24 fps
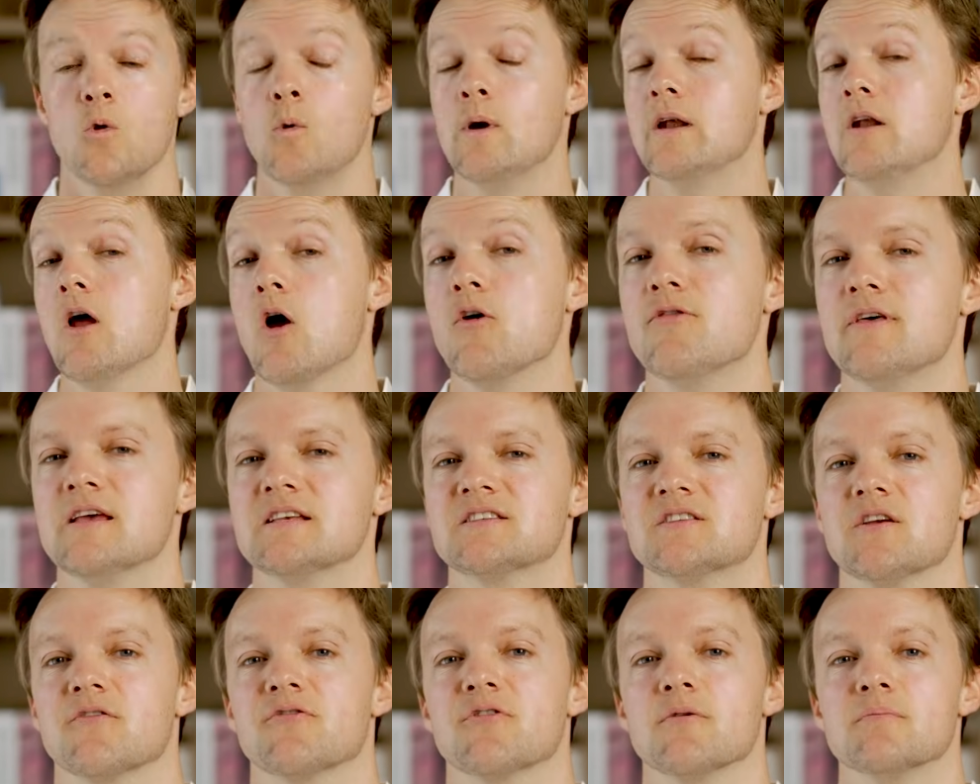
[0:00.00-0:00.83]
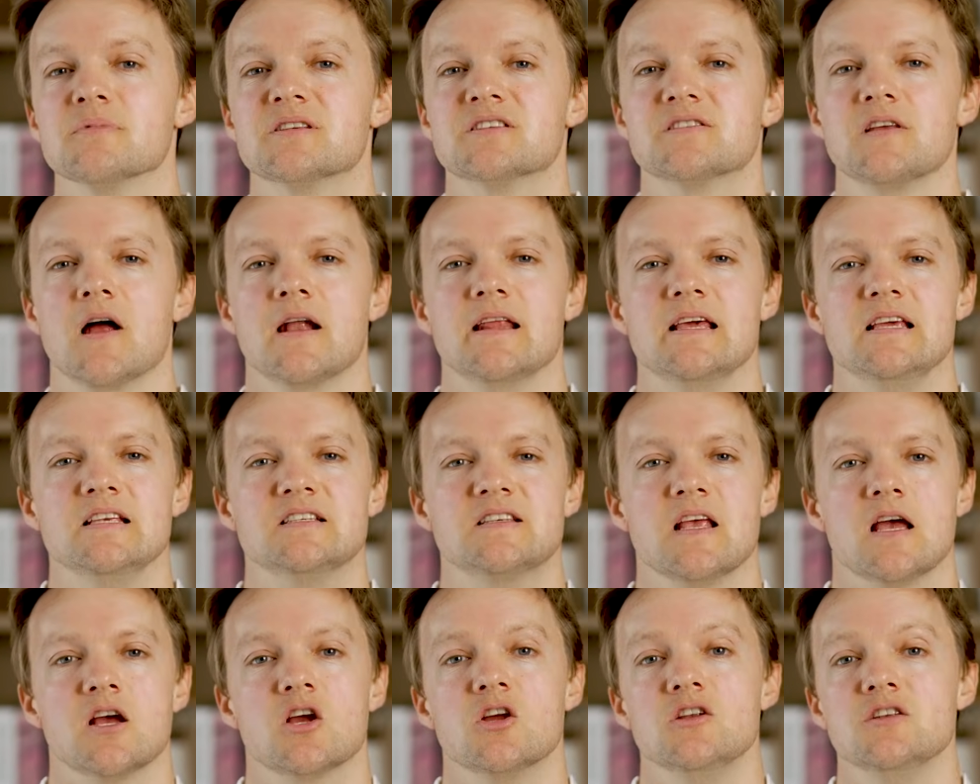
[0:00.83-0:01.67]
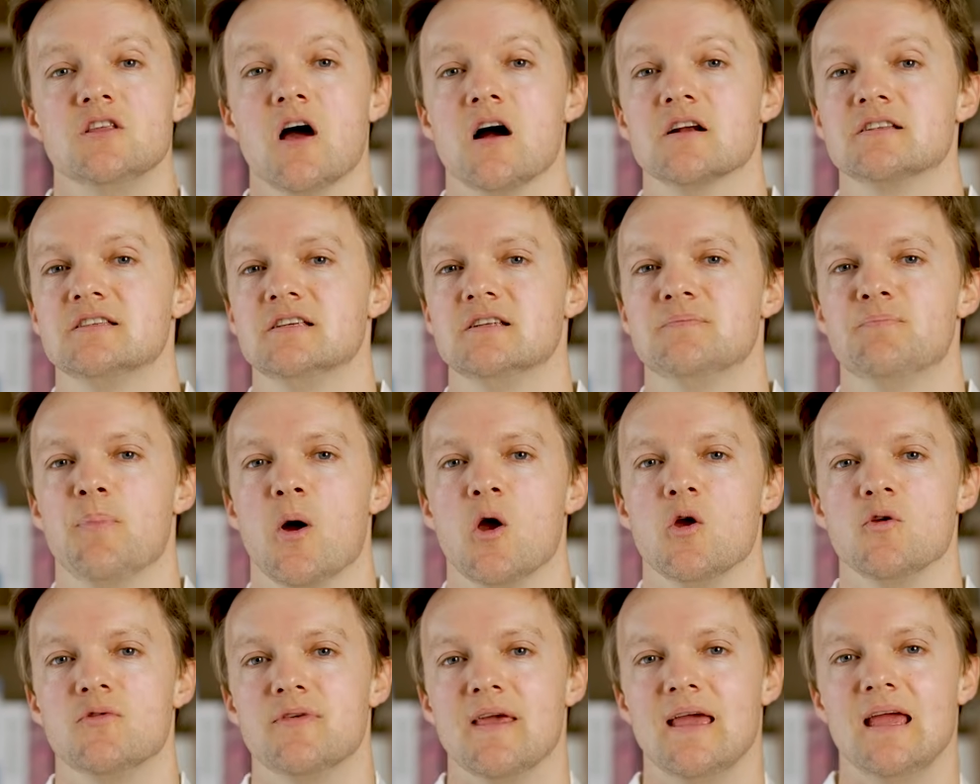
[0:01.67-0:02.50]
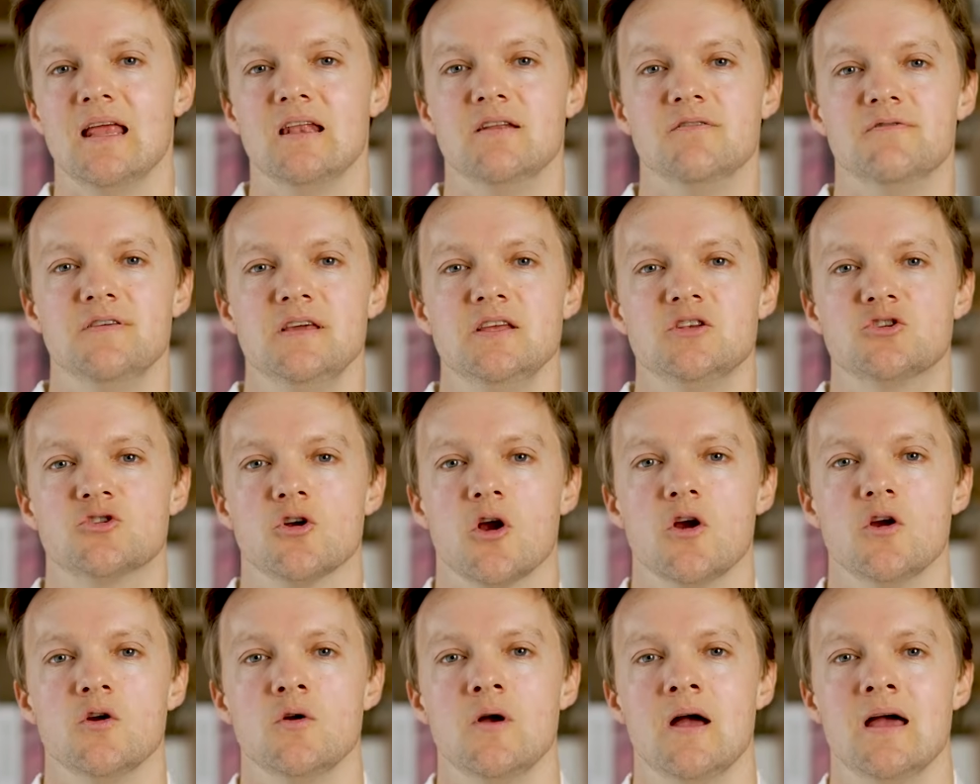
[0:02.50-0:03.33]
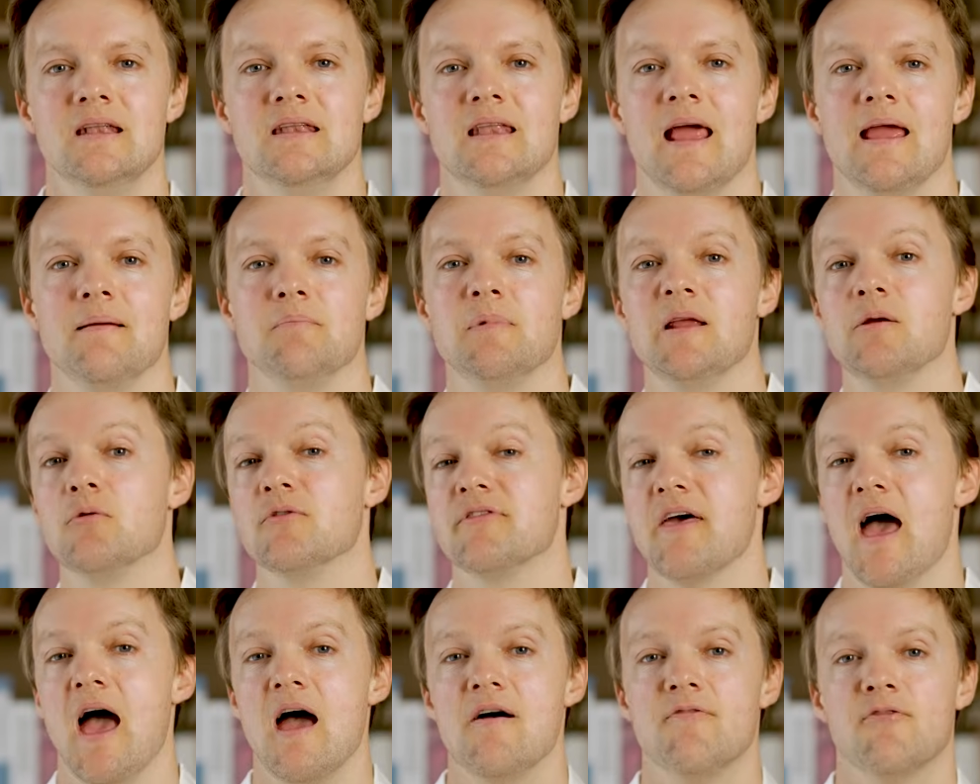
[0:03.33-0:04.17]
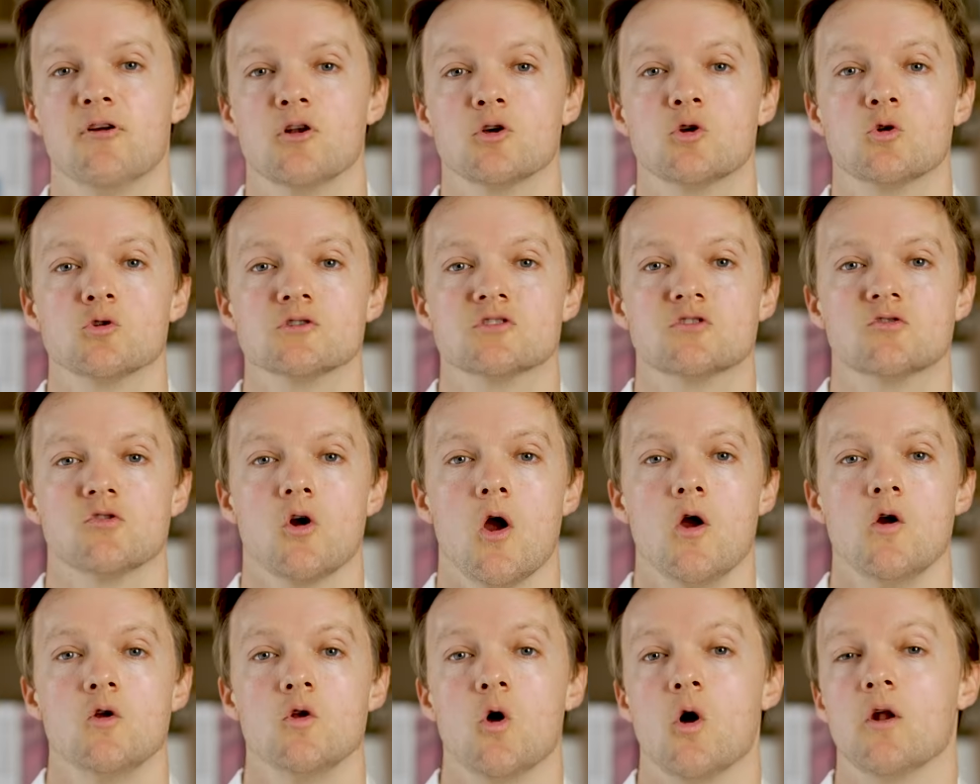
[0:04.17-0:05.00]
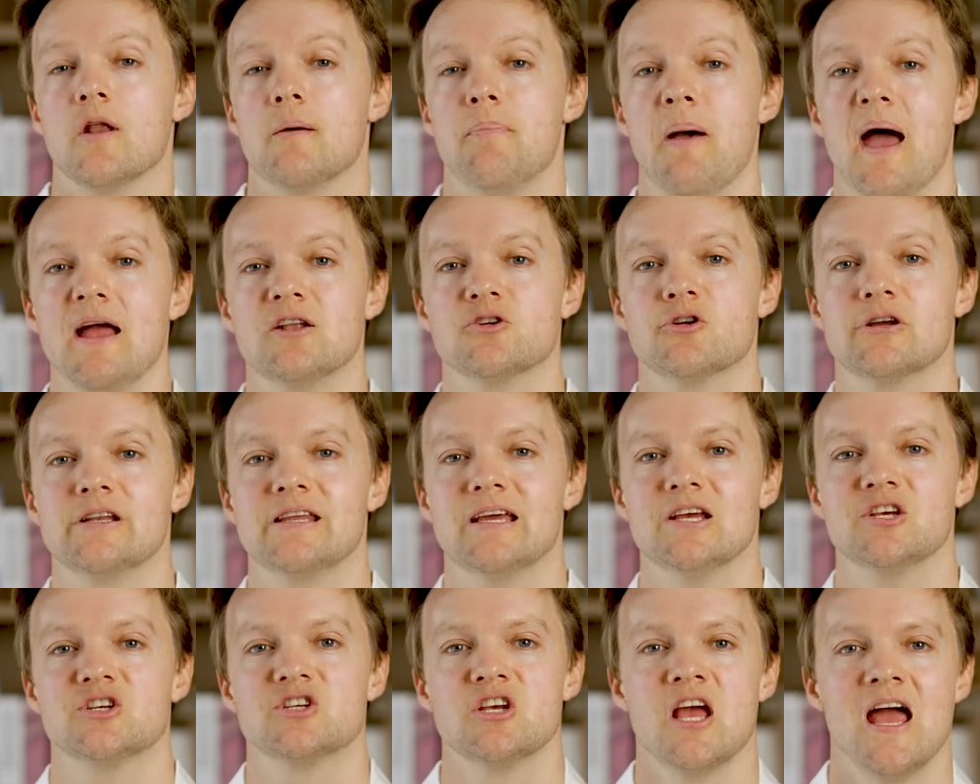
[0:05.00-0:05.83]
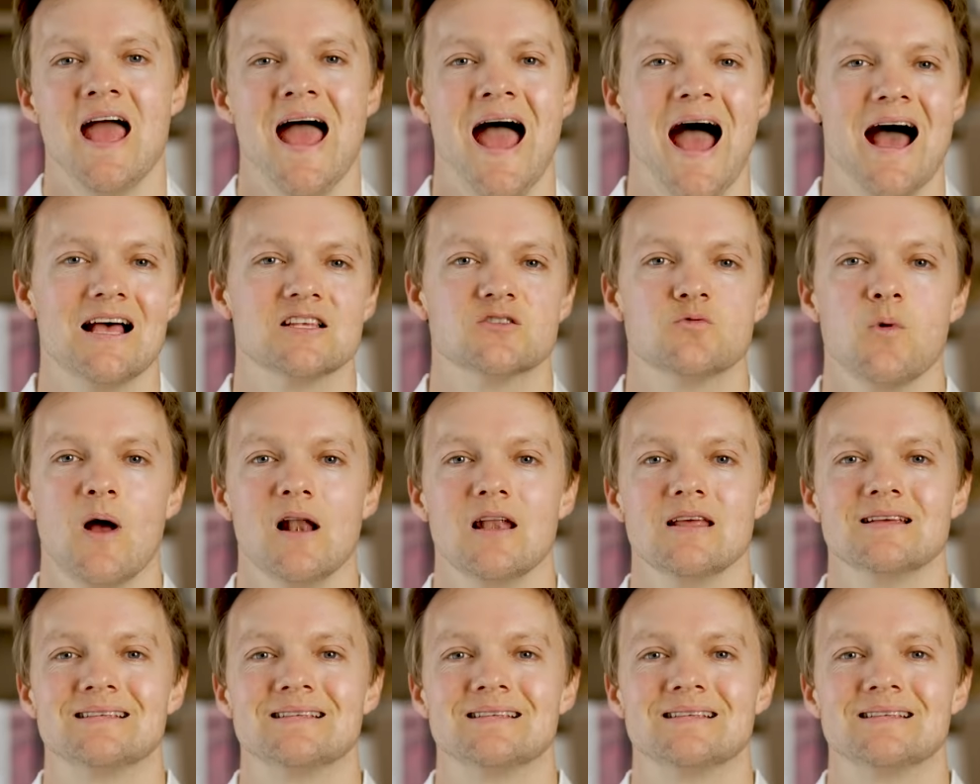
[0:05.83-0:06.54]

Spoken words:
We know this from studies conducted both in vitro, namely with hair follicles grown on a petri dish, as well